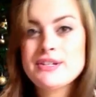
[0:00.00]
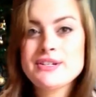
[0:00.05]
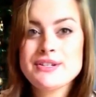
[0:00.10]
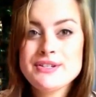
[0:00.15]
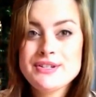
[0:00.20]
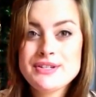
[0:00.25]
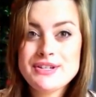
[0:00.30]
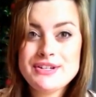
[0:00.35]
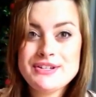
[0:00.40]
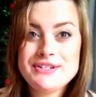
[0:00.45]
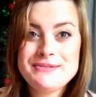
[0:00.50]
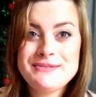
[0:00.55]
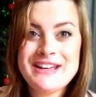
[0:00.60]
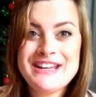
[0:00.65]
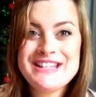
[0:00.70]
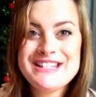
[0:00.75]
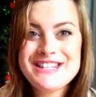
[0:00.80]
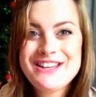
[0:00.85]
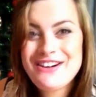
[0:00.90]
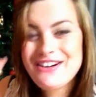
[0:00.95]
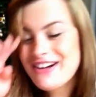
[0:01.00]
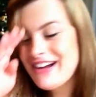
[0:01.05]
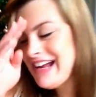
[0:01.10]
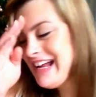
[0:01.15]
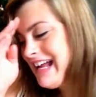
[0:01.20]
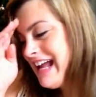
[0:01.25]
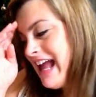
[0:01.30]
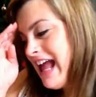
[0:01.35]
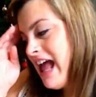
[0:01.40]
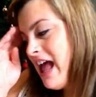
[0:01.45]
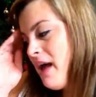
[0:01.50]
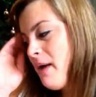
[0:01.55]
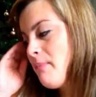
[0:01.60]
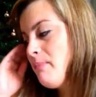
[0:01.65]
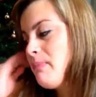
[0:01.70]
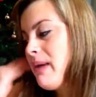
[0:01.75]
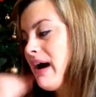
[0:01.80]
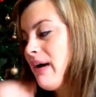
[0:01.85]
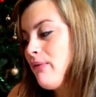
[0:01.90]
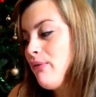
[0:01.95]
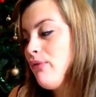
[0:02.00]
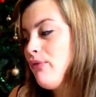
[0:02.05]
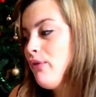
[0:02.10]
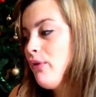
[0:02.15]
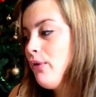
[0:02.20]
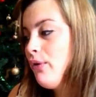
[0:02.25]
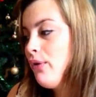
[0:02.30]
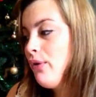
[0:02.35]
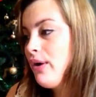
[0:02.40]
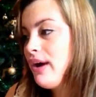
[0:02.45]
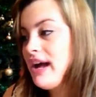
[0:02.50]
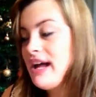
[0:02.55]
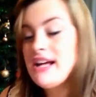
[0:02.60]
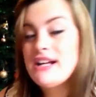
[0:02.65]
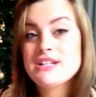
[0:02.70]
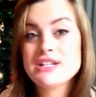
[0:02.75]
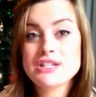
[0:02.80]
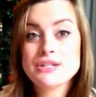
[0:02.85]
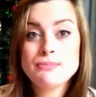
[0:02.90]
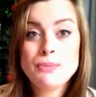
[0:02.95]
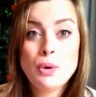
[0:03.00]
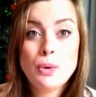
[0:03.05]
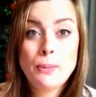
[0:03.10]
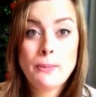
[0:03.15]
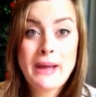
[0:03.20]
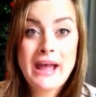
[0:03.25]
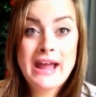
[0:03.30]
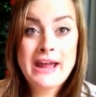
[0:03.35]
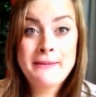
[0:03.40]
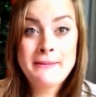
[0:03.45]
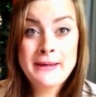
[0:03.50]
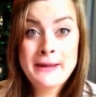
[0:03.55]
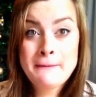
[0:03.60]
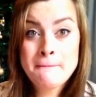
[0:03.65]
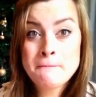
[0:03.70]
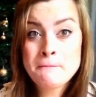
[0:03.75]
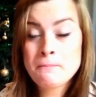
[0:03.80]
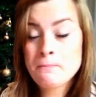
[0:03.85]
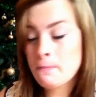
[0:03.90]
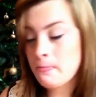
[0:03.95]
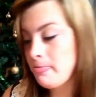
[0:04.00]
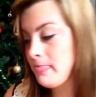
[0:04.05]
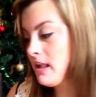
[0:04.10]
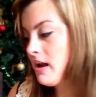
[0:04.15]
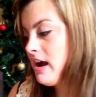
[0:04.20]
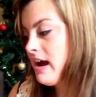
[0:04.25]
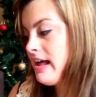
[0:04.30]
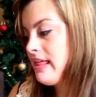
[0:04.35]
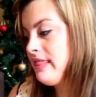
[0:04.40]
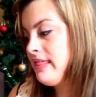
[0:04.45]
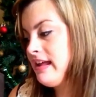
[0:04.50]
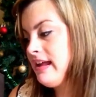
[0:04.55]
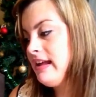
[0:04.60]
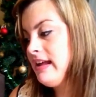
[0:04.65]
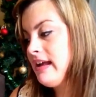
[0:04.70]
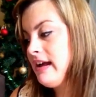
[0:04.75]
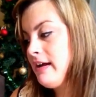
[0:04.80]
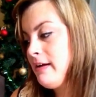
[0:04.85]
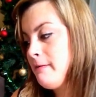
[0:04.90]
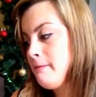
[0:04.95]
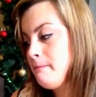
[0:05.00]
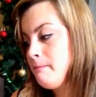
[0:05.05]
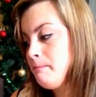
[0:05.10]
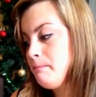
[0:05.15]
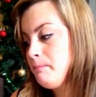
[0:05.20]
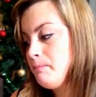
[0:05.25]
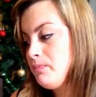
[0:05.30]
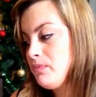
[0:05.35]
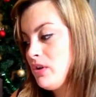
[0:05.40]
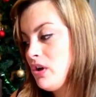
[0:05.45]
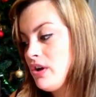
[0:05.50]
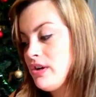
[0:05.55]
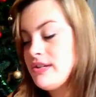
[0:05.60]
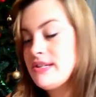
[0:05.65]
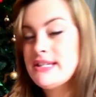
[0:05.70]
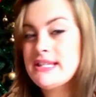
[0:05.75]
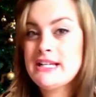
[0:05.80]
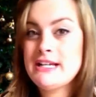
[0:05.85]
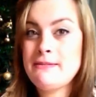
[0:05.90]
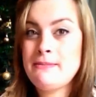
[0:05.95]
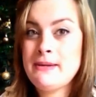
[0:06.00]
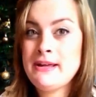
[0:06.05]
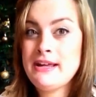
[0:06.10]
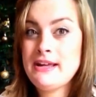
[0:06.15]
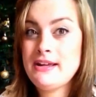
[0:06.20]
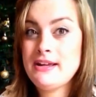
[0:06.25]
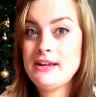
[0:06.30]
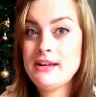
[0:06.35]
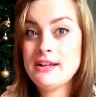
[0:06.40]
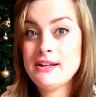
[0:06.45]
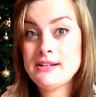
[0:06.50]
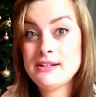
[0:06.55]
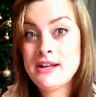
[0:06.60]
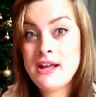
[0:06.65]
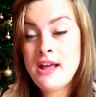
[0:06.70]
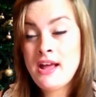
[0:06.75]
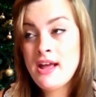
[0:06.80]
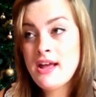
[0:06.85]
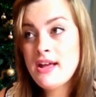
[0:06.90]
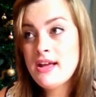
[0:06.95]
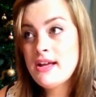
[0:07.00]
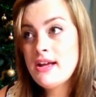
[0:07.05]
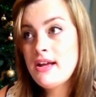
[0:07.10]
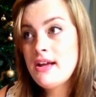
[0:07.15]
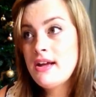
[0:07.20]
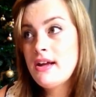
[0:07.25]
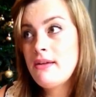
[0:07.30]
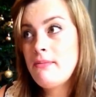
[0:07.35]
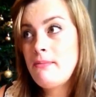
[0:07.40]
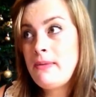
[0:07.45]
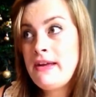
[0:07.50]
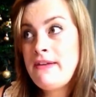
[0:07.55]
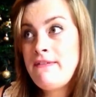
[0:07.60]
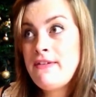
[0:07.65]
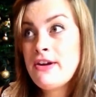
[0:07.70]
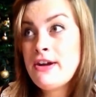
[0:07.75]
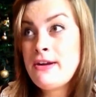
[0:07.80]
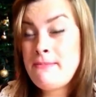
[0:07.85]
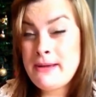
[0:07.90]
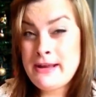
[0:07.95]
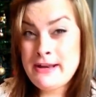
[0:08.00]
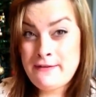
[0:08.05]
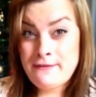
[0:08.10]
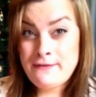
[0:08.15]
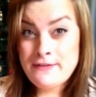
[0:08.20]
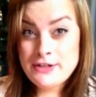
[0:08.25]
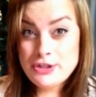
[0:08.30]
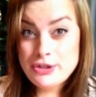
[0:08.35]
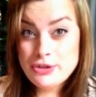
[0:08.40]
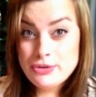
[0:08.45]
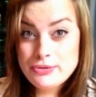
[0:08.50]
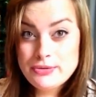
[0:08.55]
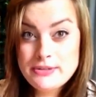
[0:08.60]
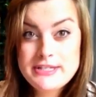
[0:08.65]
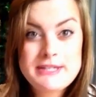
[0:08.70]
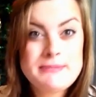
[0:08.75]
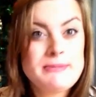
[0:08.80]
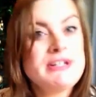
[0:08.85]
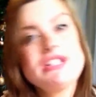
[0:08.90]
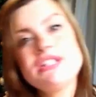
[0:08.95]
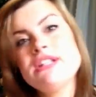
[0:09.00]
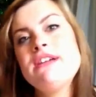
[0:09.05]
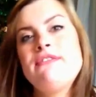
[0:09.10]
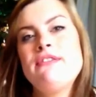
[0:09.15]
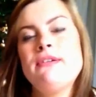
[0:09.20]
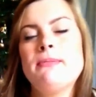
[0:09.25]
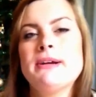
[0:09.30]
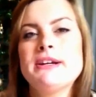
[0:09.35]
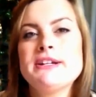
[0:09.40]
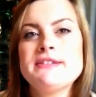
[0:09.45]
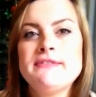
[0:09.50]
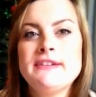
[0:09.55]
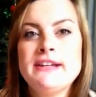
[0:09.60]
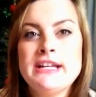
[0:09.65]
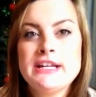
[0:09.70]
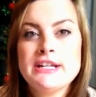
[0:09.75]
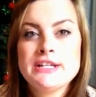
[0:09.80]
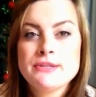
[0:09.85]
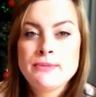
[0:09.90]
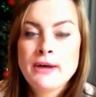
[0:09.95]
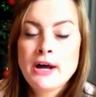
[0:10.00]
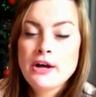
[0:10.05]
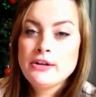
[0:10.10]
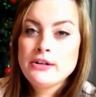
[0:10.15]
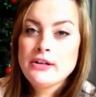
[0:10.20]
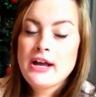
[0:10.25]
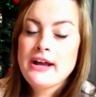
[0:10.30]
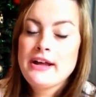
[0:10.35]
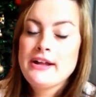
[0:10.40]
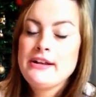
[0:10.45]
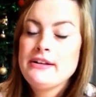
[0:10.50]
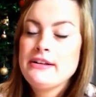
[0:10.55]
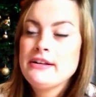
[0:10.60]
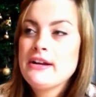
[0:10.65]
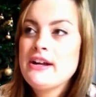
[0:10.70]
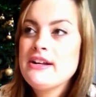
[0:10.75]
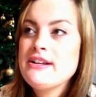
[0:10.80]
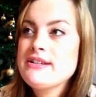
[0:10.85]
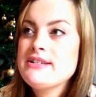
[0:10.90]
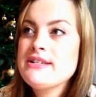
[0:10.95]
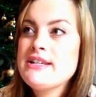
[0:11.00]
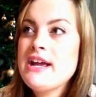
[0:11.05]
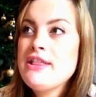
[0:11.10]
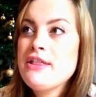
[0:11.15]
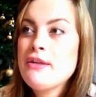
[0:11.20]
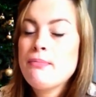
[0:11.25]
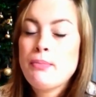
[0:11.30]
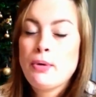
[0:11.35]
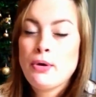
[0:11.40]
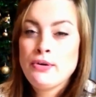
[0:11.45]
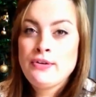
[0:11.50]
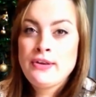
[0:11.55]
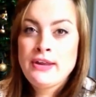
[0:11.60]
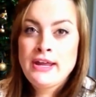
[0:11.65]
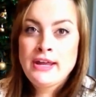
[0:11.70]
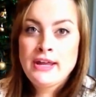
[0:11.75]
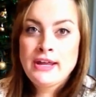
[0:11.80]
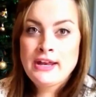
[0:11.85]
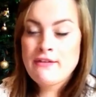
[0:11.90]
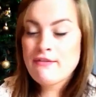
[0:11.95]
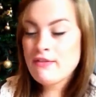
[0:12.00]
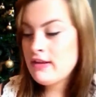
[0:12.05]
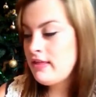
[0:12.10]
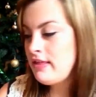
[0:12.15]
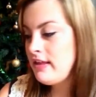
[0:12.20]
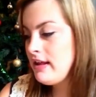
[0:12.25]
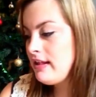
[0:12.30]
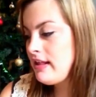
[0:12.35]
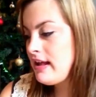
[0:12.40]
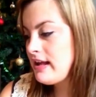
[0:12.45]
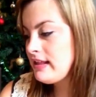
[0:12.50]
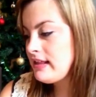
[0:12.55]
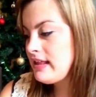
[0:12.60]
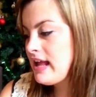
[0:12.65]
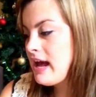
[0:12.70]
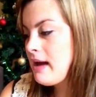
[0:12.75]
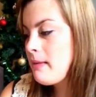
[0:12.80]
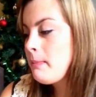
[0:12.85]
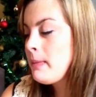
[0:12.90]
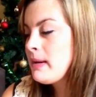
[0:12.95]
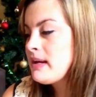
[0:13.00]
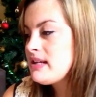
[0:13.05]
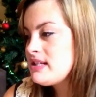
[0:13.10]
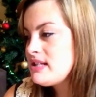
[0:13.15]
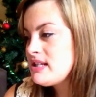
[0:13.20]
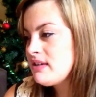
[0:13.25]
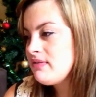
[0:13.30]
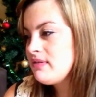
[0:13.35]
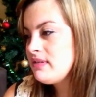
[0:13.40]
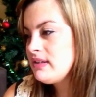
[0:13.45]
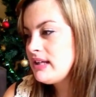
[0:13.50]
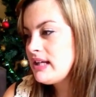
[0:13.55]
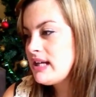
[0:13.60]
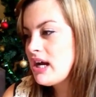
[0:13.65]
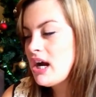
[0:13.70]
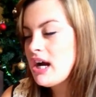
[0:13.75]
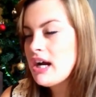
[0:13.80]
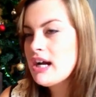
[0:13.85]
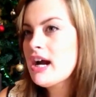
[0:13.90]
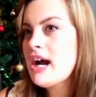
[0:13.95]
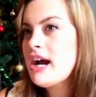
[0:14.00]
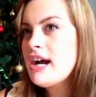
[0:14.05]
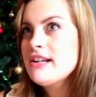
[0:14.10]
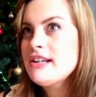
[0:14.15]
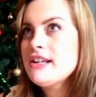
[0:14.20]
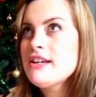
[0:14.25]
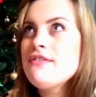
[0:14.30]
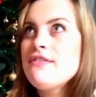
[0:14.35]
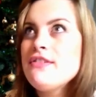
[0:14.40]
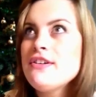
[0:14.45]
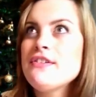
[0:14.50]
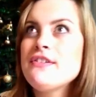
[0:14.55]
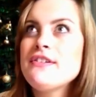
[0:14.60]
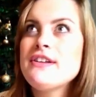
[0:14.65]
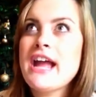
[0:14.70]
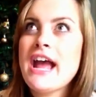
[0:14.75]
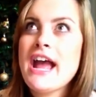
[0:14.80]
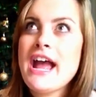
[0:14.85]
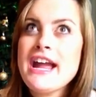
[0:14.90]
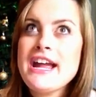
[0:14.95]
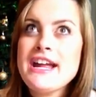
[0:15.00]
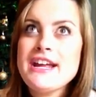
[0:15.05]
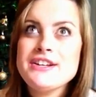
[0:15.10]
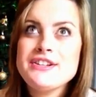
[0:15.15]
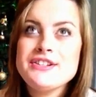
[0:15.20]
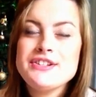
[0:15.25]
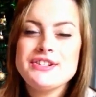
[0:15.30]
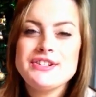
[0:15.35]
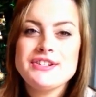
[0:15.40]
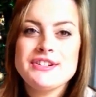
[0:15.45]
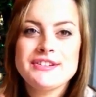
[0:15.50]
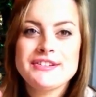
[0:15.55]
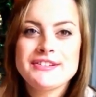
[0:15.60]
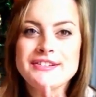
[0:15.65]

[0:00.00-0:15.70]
excuse me, sorry. But for a small baby, I think co-sleeping can be very beneficial, especially if you're breastfeeding as well. I understand the bonding and everything like that, but definitely I can't give you an age